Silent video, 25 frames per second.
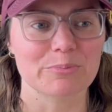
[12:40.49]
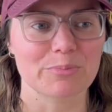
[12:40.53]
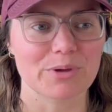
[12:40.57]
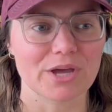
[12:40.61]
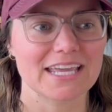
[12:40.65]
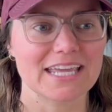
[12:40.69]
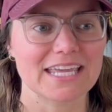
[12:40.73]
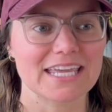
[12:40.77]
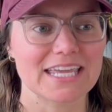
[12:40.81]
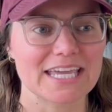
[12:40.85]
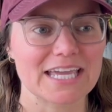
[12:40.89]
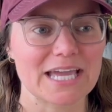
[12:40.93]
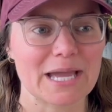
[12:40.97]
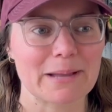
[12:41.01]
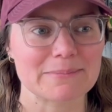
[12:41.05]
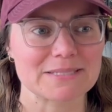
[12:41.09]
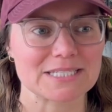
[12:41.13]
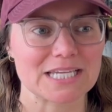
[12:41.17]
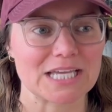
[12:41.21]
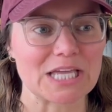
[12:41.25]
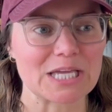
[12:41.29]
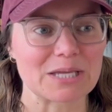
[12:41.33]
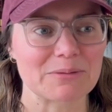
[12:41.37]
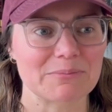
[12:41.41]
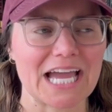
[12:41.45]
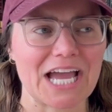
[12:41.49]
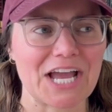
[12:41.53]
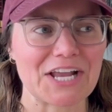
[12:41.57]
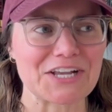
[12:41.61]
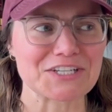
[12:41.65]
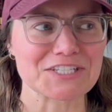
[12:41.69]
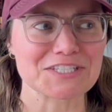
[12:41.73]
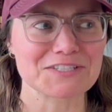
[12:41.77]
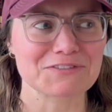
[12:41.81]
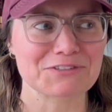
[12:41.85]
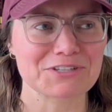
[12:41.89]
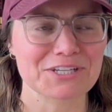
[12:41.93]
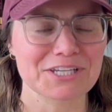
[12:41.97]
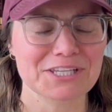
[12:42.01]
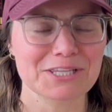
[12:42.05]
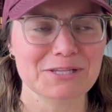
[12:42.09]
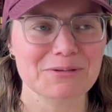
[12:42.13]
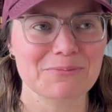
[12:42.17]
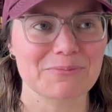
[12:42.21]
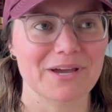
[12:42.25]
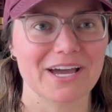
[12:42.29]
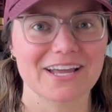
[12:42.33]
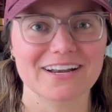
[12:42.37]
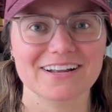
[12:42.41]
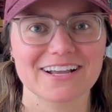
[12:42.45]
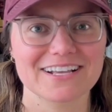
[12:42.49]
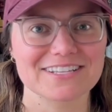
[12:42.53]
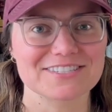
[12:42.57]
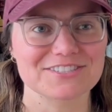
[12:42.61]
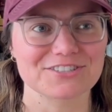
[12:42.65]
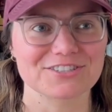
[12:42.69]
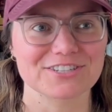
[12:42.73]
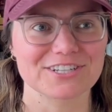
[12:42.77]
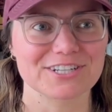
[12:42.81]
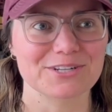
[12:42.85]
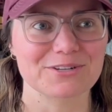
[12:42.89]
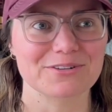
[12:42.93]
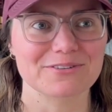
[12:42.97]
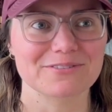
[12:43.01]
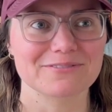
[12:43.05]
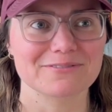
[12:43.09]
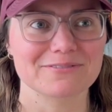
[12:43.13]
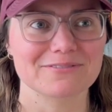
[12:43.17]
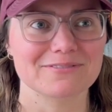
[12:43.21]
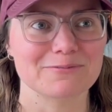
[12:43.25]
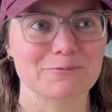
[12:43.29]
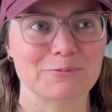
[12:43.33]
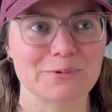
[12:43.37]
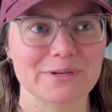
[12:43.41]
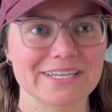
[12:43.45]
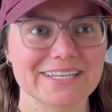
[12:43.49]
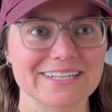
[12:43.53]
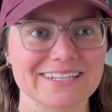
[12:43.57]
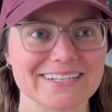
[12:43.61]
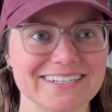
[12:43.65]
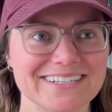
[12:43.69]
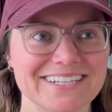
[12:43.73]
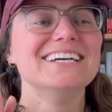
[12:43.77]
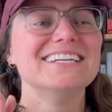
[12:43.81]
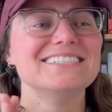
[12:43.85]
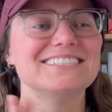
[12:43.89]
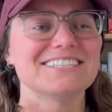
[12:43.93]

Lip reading: but he kept telling me, I just feel like the bad guys are gonna win.